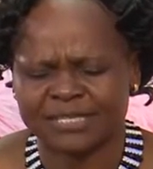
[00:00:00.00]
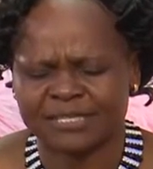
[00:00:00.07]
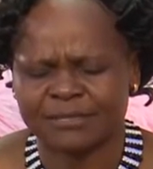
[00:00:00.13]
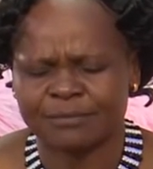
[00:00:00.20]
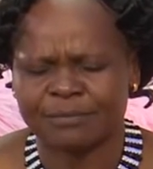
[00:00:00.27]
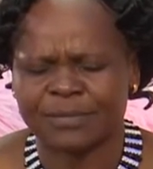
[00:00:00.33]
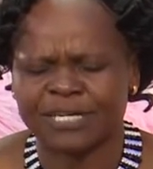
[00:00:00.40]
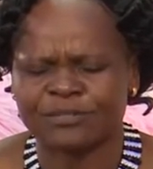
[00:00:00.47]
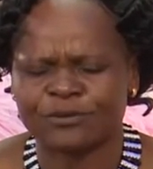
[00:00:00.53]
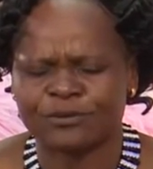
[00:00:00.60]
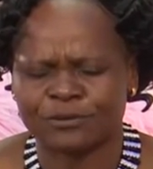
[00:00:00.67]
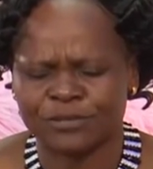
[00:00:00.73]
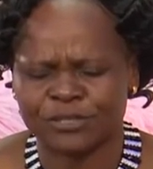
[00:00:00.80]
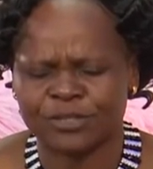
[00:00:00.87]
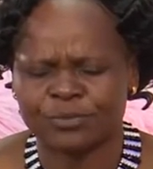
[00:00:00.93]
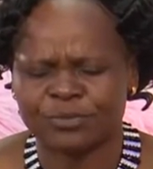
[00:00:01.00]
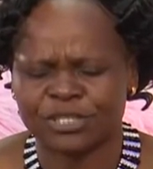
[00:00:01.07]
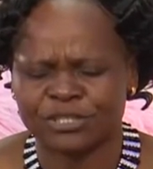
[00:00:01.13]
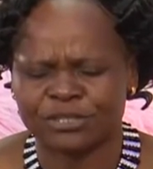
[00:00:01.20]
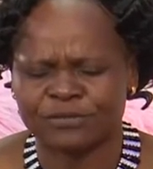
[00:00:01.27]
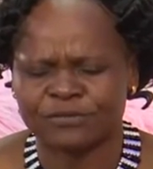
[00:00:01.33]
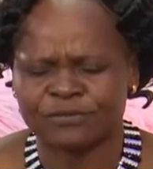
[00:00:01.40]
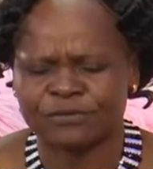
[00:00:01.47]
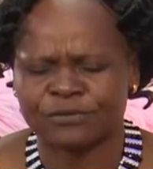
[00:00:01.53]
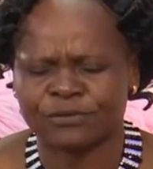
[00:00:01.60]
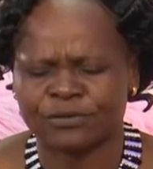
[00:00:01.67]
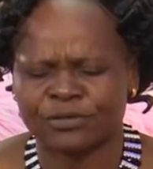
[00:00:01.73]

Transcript: but Holy Spirit of God,